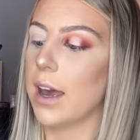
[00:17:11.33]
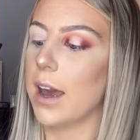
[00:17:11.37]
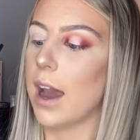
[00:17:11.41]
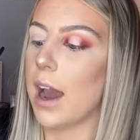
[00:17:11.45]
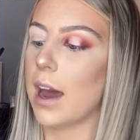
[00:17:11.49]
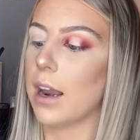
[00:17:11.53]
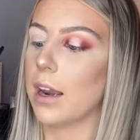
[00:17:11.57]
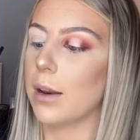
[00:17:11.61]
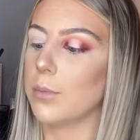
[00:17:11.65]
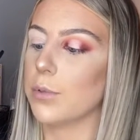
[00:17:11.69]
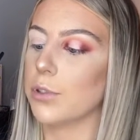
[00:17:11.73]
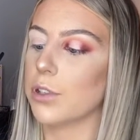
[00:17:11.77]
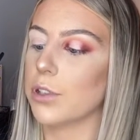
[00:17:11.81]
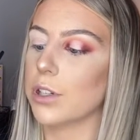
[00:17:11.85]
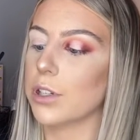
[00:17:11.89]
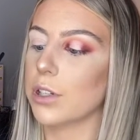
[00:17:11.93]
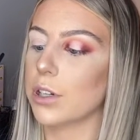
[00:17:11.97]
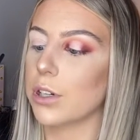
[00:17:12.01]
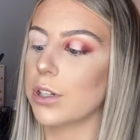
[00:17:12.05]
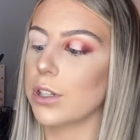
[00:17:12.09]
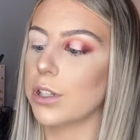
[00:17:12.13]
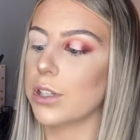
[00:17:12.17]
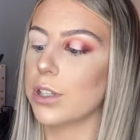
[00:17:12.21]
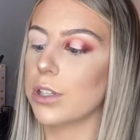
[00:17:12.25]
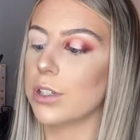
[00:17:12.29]
and I'm just
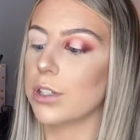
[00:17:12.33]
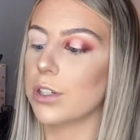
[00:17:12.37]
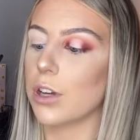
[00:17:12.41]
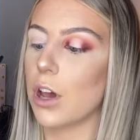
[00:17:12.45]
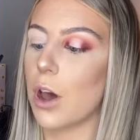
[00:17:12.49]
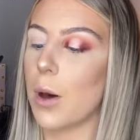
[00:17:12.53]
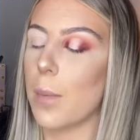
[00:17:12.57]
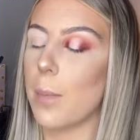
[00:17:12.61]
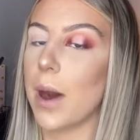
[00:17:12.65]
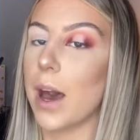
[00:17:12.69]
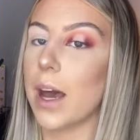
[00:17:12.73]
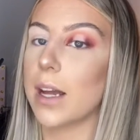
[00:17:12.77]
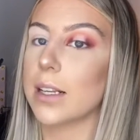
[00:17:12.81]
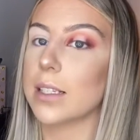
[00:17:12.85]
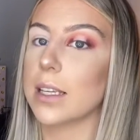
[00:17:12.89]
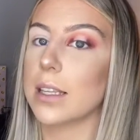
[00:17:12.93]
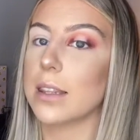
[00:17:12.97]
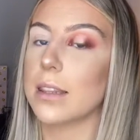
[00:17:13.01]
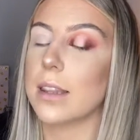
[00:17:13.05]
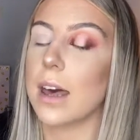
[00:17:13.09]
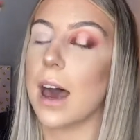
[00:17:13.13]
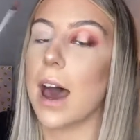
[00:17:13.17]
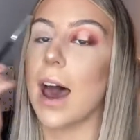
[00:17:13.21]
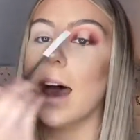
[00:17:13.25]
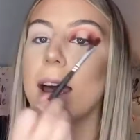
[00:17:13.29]
going to start patting
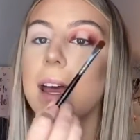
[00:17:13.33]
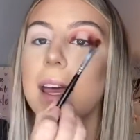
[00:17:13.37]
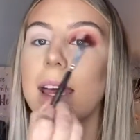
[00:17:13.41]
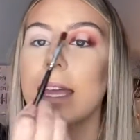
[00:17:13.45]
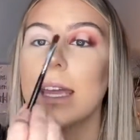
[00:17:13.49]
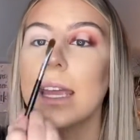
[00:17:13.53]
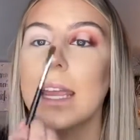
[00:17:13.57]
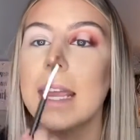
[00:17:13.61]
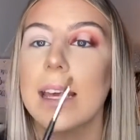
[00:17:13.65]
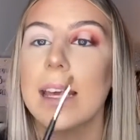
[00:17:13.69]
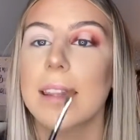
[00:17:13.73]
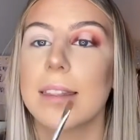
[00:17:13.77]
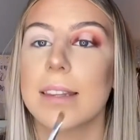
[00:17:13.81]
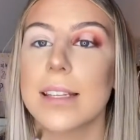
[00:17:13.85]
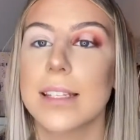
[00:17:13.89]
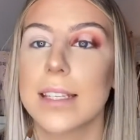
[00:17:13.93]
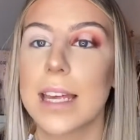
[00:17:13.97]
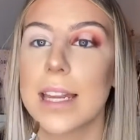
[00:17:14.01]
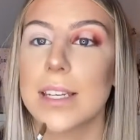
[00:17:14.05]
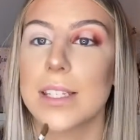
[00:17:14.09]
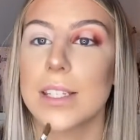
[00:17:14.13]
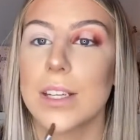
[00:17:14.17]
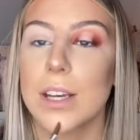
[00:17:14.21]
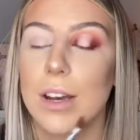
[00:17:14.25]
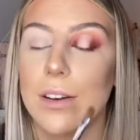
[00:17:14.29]
that in the
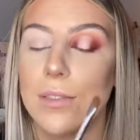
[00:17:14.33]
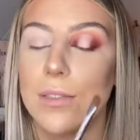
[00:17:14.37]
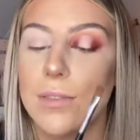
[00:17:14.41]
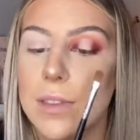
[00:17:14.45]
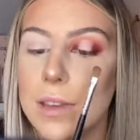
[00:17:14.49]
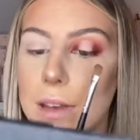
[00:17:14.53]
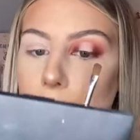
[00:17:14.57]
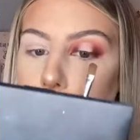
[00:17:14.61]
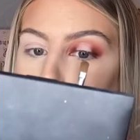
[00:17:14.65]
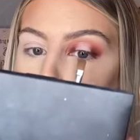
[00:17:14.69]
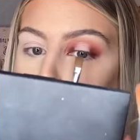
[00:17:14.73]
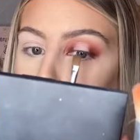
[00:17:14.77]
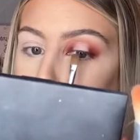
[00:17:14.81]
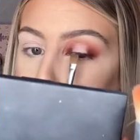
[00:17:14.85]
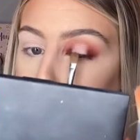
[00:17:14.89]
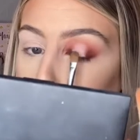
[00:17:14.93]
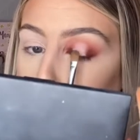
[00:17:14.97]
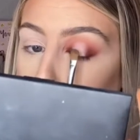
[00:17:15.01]
centre of the eyelid.